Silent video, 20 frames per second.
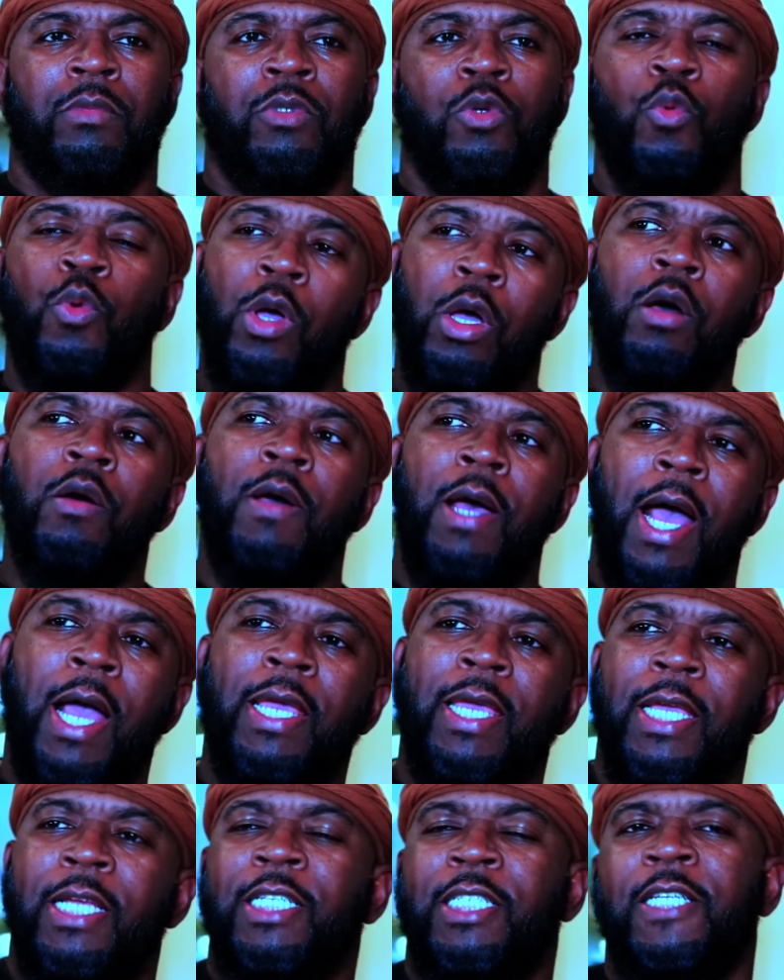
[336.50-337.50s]
Well, I
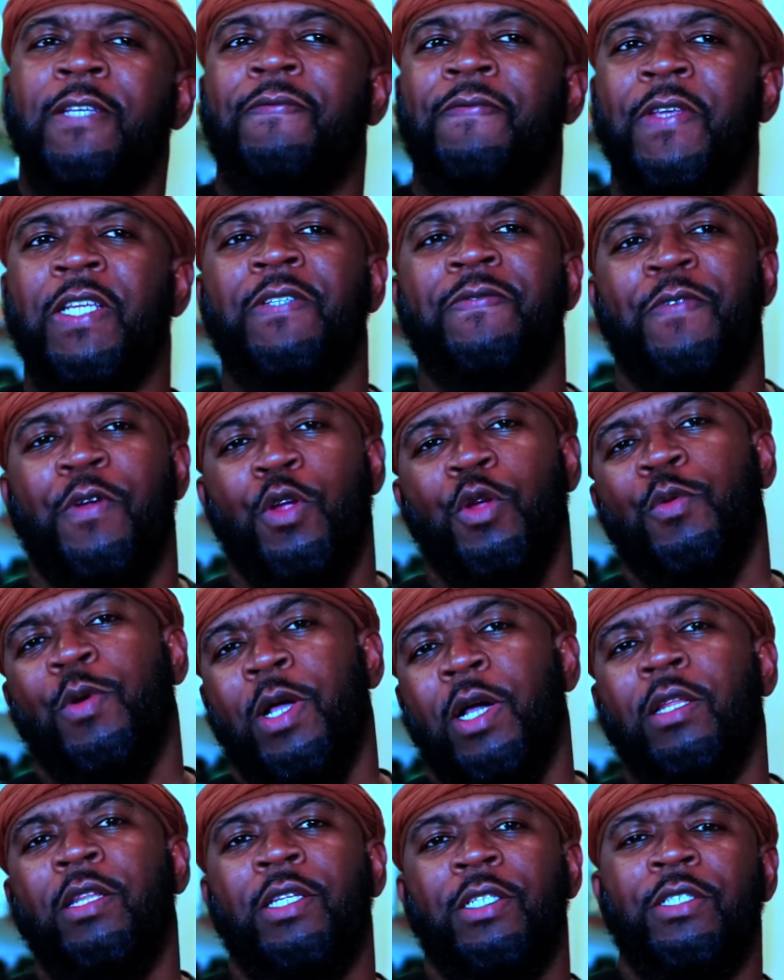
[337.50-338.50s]
guess she fits very
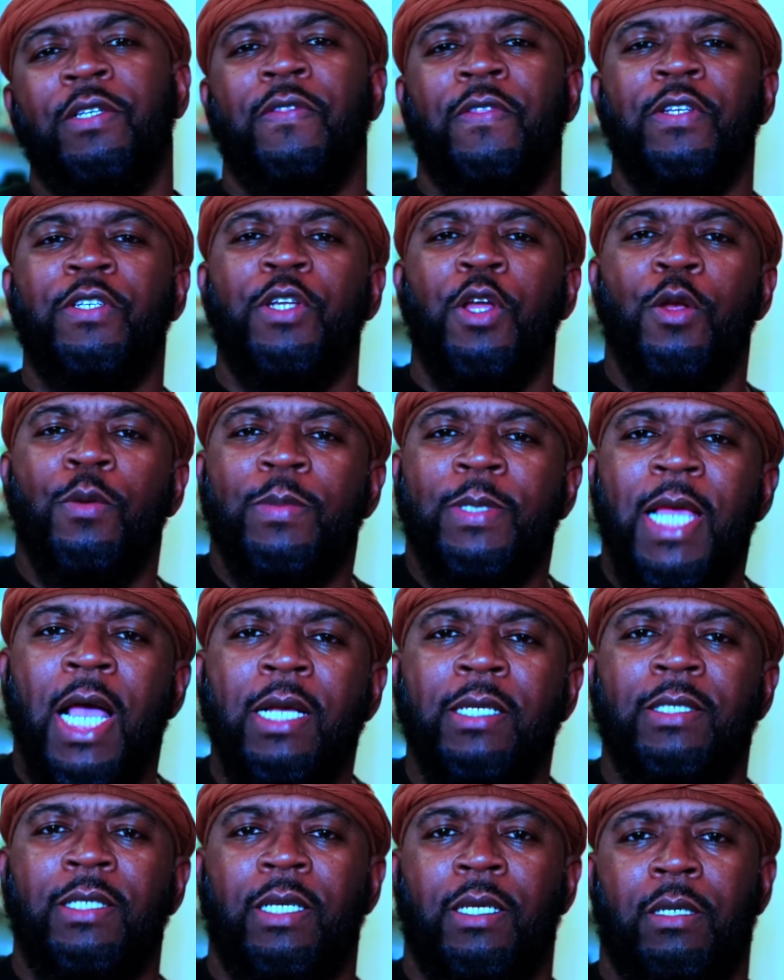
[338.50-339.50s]
well into the term
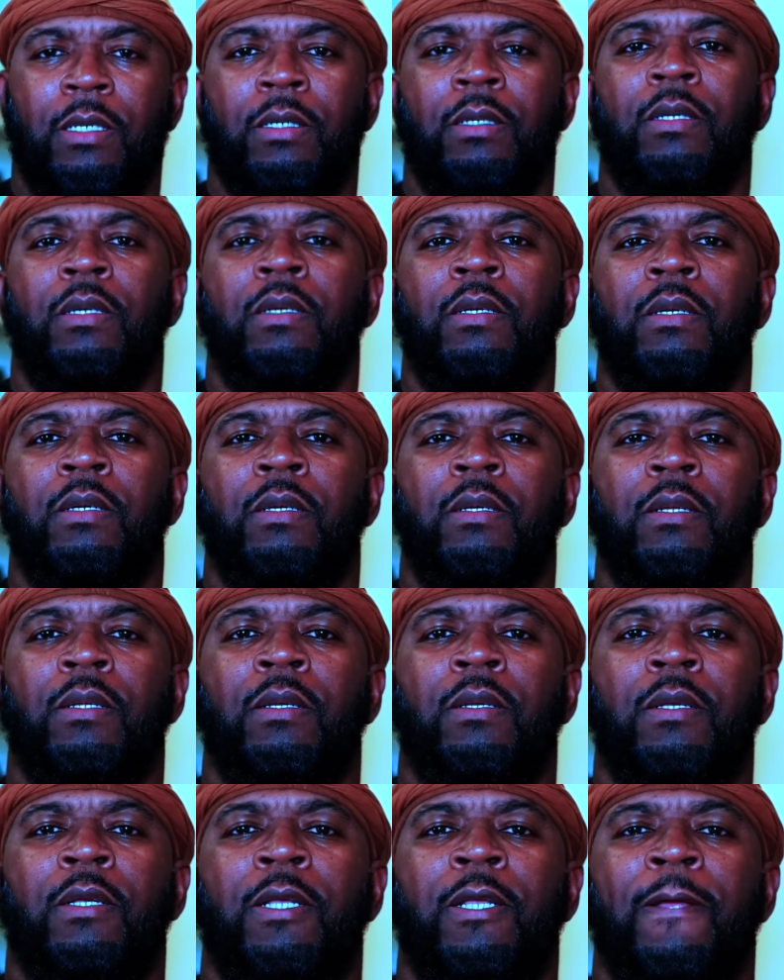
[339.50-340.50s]
toxic.
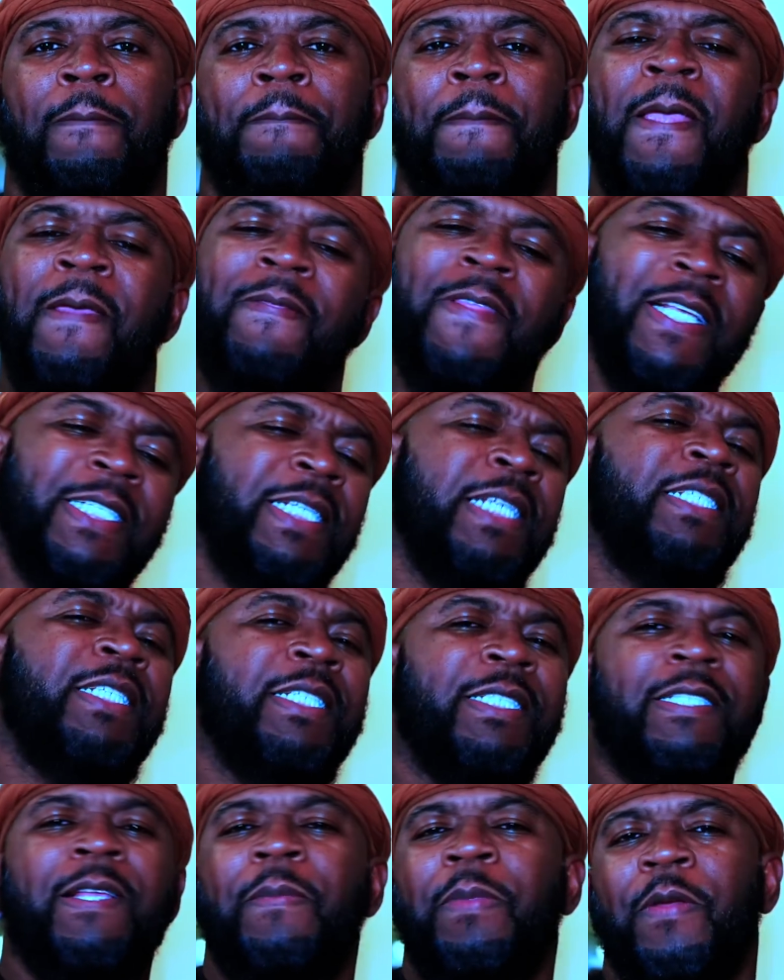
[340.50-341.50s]
And this
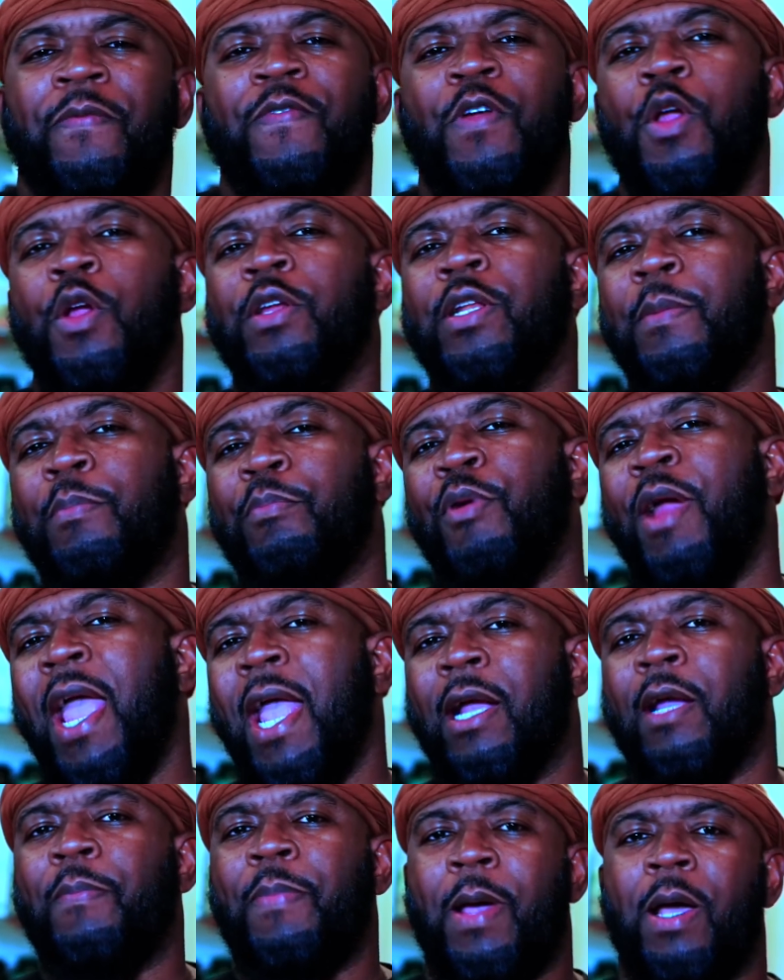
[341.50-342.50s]
isn't something for her to
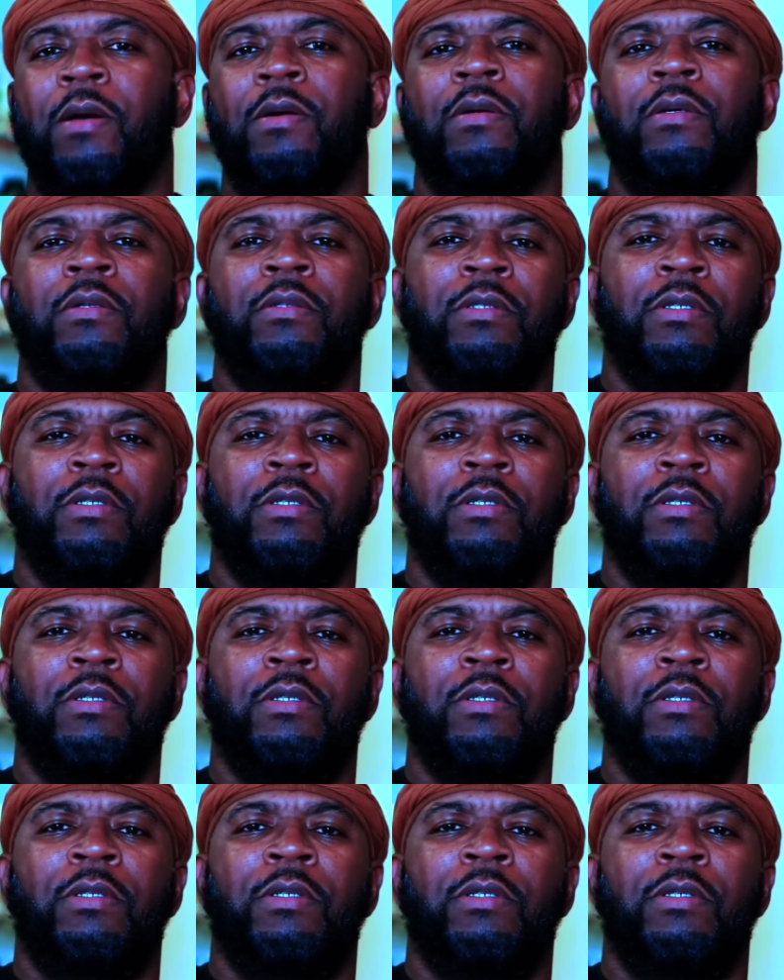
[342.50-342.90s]
brag about.